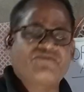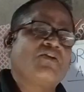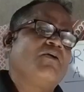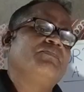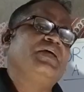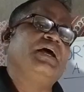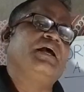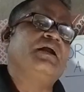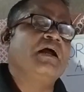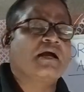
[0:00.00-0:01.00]
From
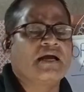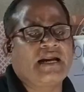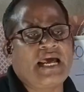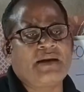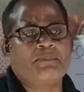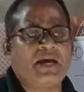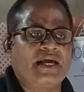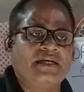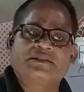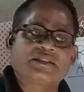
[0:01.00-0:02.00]
their
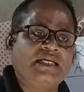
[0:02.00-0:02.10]
grandparents.